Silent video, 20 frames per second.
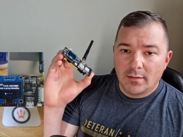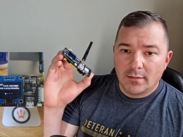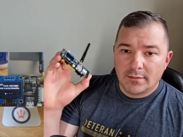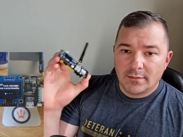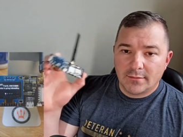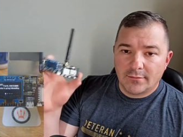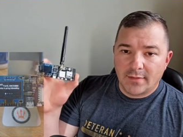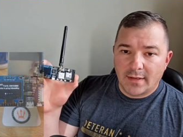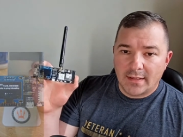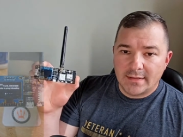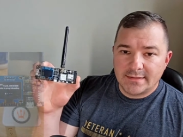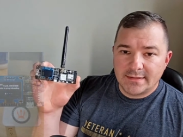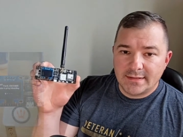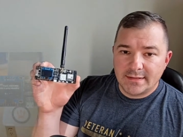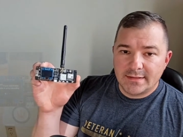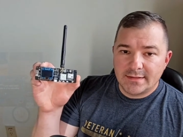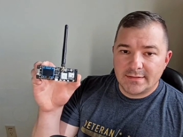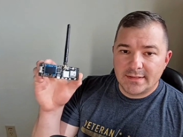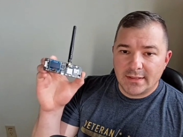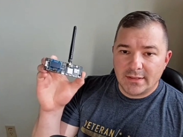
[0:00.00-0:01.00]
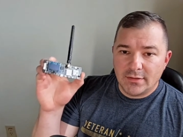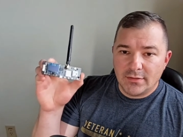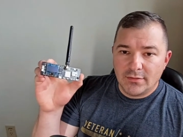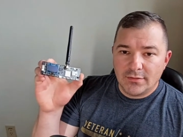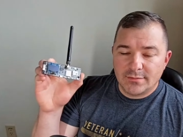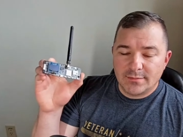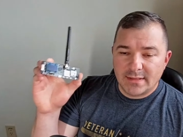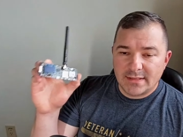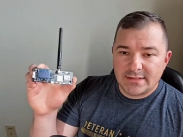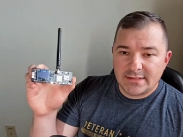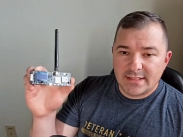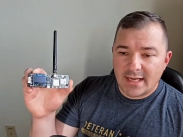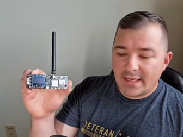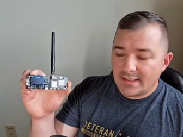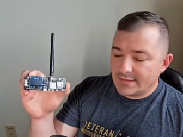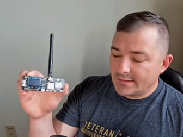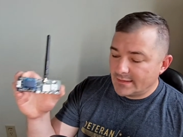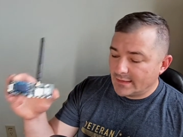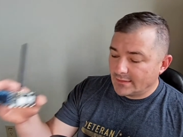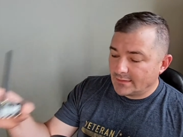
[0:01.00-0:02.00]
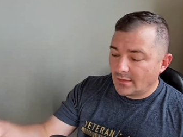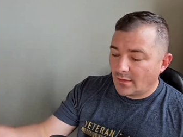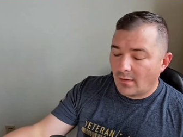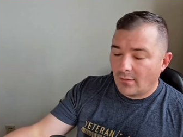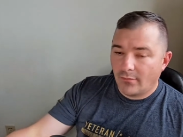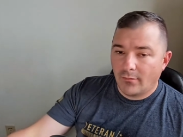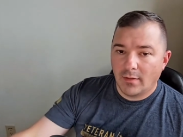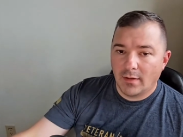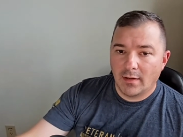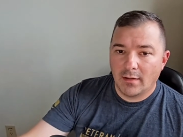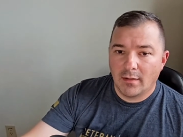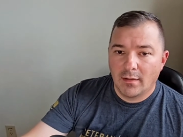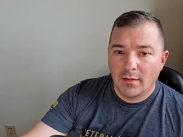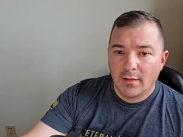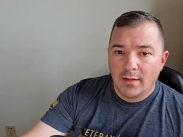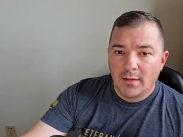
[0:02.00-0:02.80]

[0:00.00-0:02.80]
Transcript: devices that use Meshtastic software.